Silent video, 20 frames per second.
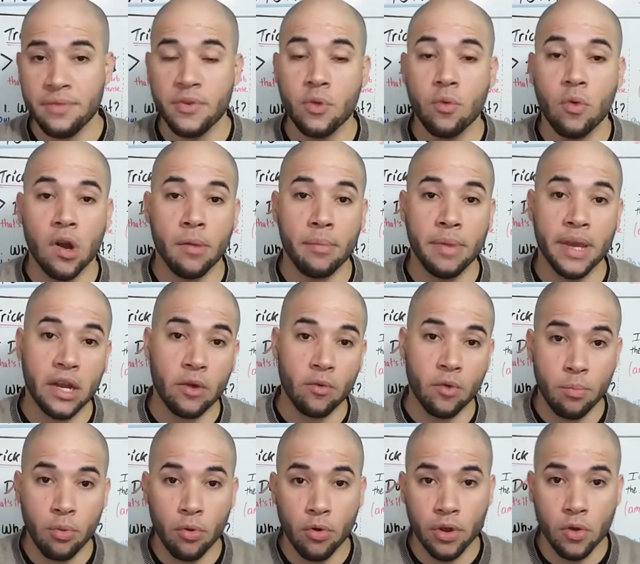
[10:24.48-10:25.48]
if you want to make a
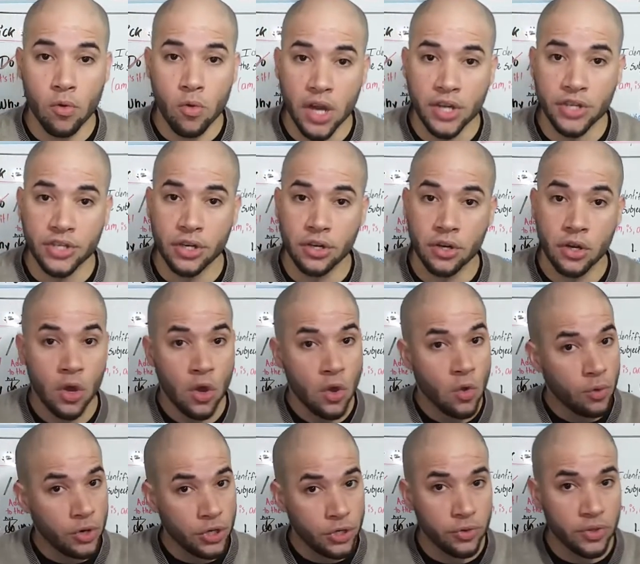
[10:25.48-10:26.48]
report a question,
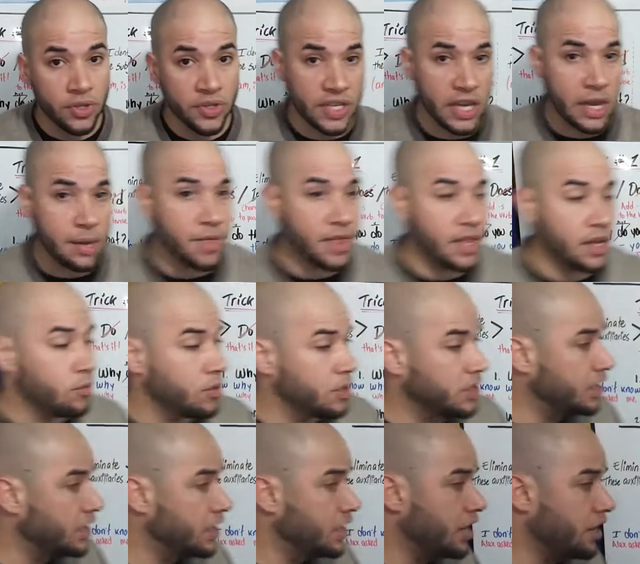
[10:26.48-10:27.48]
we do the same thing we
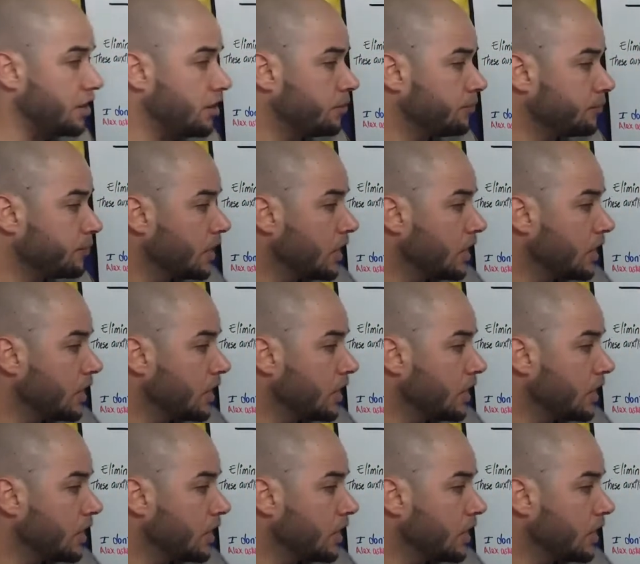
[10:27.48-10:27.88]
did here.